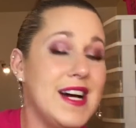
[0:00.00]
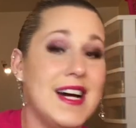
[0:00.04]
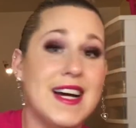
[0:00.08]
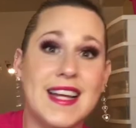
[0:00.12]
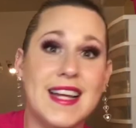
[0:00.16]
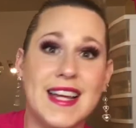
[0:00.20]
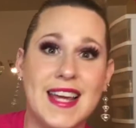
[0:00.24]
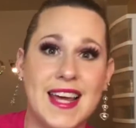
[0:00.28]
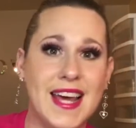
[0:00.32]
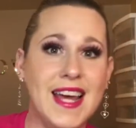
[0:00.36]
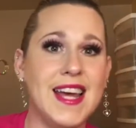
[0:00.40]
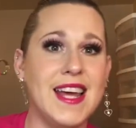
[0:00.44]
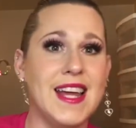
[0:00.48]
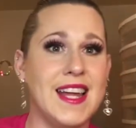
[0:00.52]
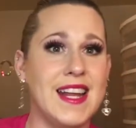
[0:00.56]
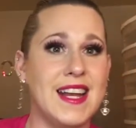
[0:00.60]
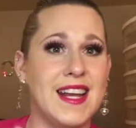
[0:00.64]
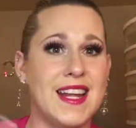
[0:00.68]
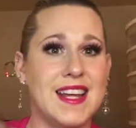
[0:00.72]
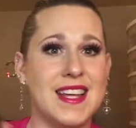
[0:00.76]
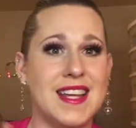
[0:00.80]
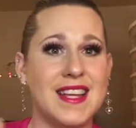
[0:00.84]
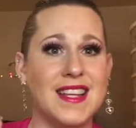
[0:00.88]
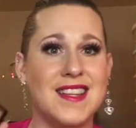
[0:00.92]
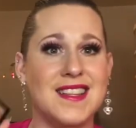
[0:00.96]
again
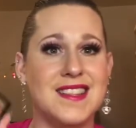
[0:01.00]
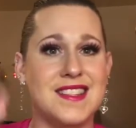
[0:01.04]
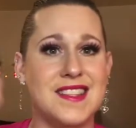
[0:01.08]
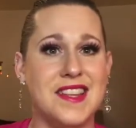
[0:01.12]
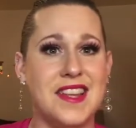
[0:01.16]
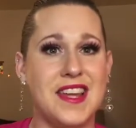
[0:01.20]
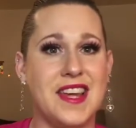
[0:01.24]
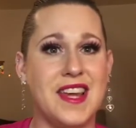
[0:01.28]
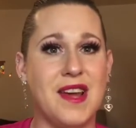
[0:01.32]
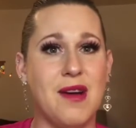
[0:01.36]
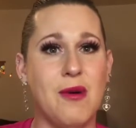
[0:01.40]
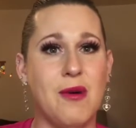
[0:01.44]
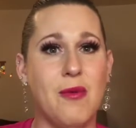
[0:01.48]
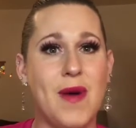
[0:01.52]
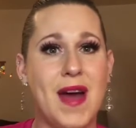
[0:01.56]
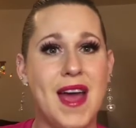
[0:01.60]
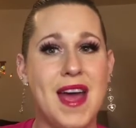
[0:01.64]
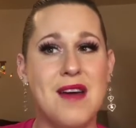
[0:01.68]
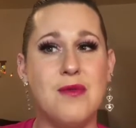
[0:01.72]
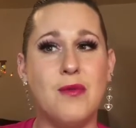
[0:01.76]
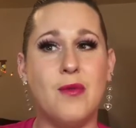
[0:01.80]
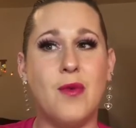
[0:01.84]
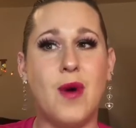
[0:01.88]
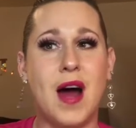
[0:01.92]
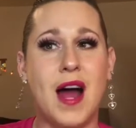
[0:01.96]
is the Wet
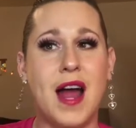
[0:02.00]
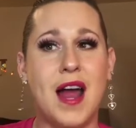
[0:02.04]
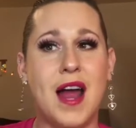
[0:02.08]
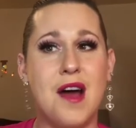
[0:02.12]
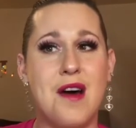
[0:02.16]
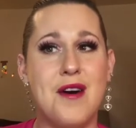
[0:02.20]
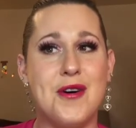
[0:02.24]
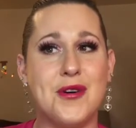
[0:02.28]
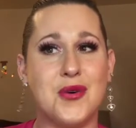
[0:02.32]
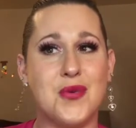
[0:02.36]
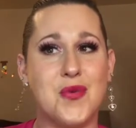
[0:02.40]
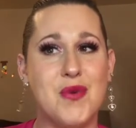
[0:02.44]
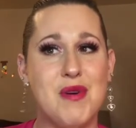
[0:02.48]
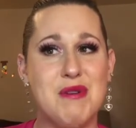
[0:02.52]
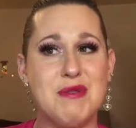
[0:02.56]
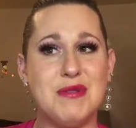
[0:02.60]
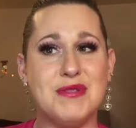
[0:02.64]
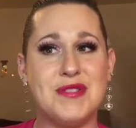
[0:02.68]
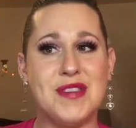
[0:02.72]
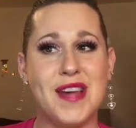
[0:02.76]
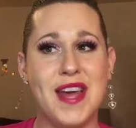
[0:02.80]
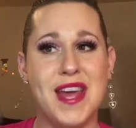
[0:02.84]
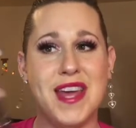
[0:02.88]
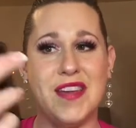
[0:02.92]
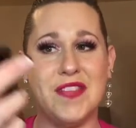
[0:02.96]
n' Wild
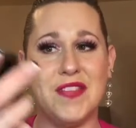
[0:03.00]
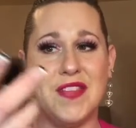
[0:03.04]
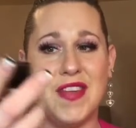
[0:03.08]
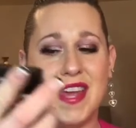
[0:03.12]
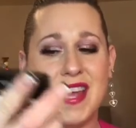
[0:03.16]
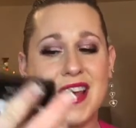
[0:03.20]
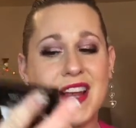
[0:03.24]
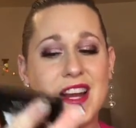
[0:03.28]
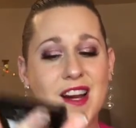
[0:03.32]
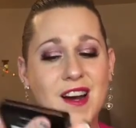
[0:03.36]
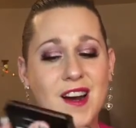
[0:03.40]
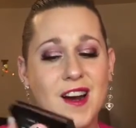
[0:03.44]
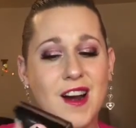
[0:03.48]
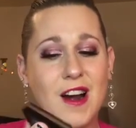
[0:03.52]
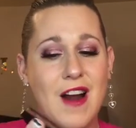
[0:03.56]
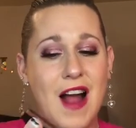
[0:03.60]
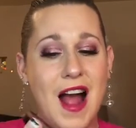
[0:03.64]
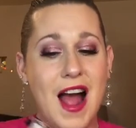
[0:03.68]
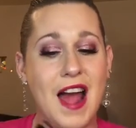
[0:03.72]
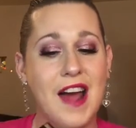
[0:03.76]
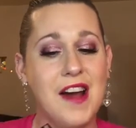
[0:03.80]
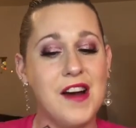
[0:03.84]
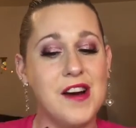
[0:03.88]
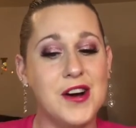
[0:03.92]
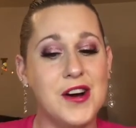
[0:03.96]
Rosé in the Air.
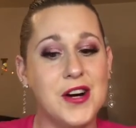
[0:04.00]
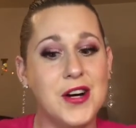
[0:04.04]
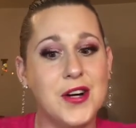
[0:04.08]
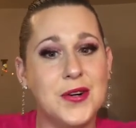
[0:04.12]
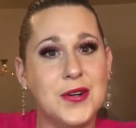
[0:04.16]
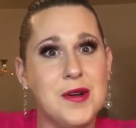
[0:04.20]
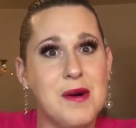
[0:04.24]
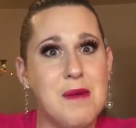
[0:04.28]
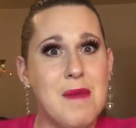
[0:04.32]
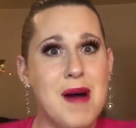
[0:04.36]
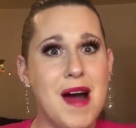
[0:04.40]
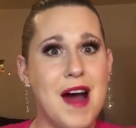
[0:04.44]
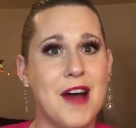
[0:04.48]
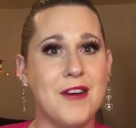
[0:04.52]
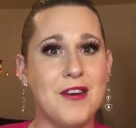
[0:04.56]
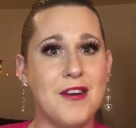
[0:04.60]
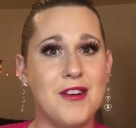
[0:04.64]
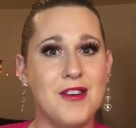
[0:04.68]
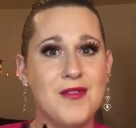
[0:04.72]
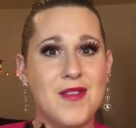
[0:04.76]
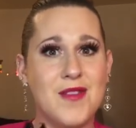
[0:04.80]
I own Modern